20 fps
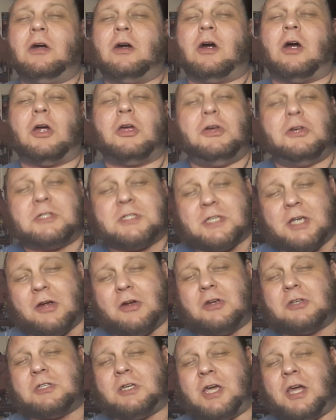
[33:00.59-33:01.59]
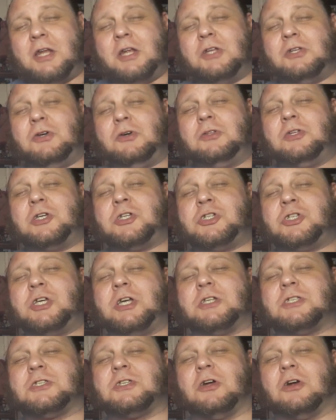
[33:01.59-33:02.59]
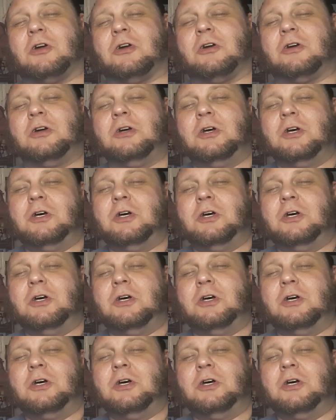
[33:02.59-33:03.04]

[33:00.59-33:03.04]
Are you seriously going to do this shit, sir?